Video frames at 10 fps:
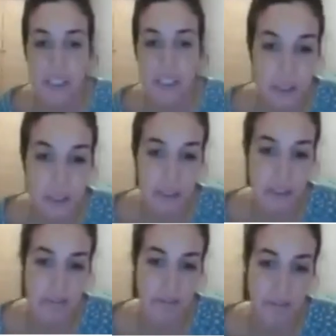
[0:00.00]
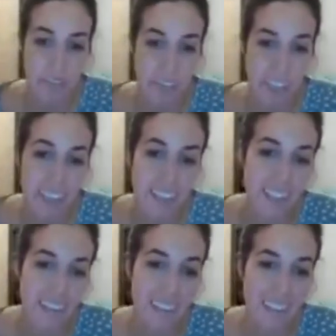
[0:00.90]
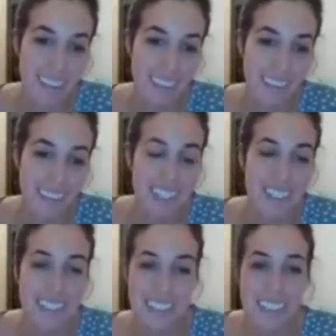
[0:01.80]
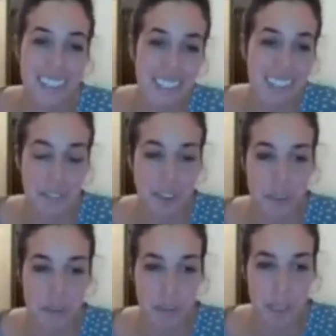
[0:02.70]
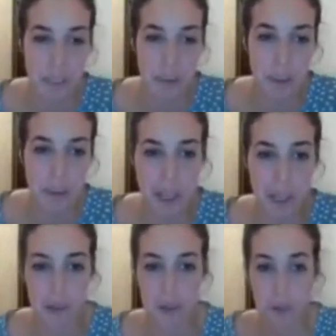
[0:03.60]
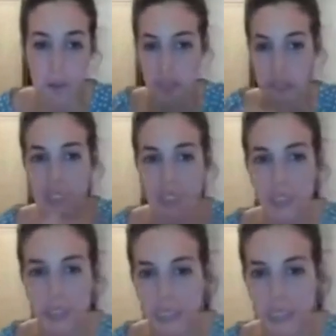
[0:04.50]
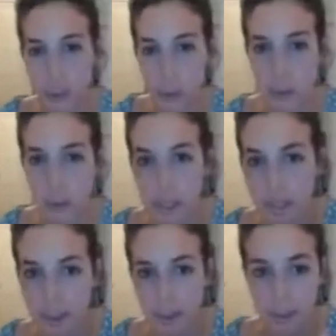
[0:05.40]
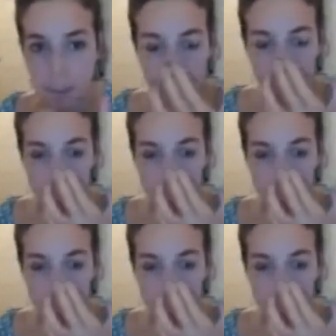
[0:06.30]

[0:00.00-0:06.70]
So this does give you information about how the quotient singularities were acquired.